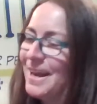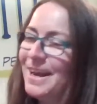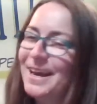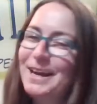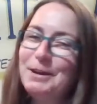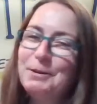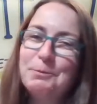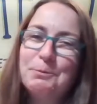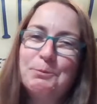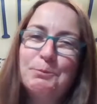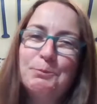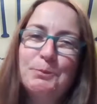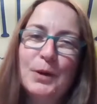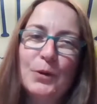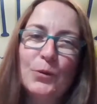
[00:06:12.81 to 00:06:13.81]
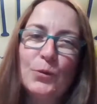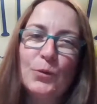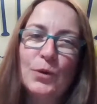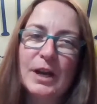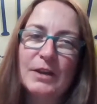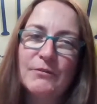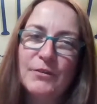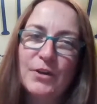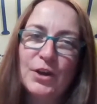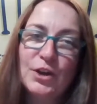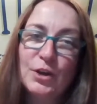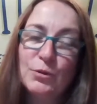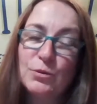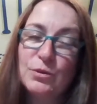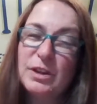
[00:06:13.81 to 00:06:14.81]
But what I found
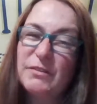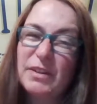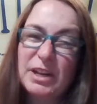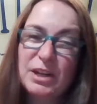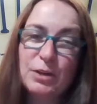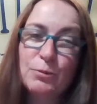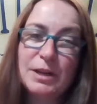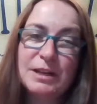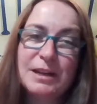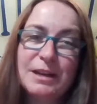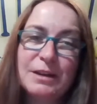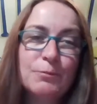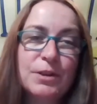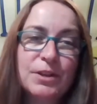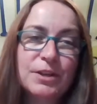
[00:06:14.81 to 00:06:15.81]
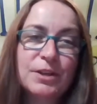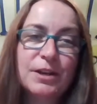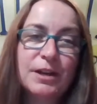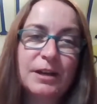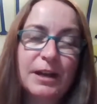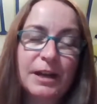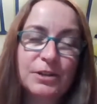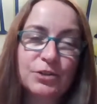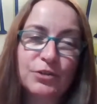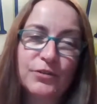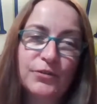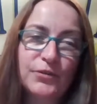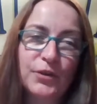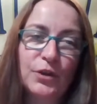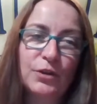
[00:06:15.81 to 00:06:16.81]
out, if I went in with an actual
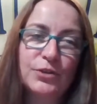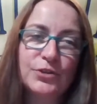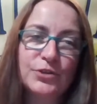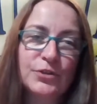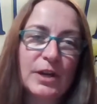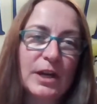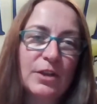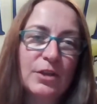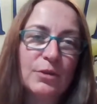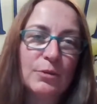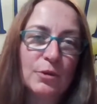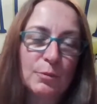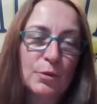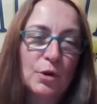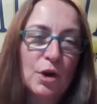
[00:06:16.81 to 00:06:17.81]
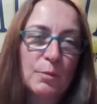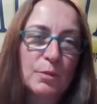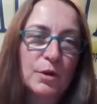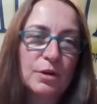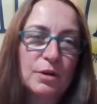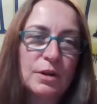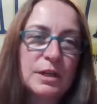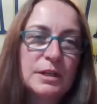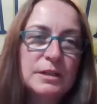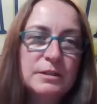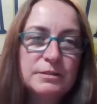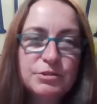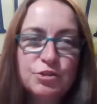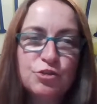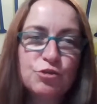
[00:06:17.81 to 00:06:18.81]
full strength or proper
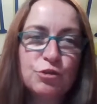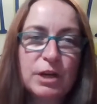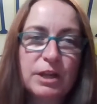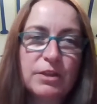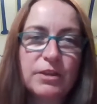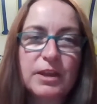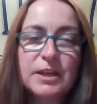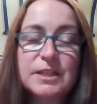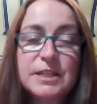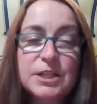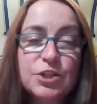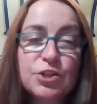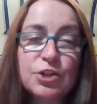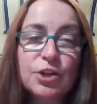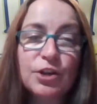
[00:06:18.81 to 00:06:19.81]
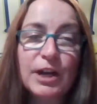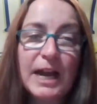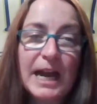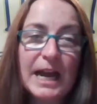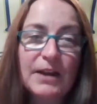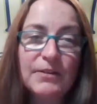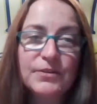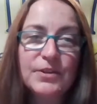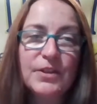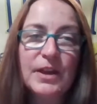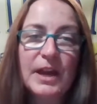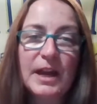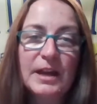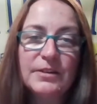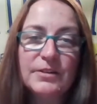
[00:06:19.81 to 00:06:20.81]
strength conditioner after
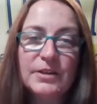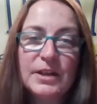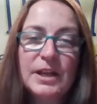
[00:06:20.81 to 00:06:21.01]
that,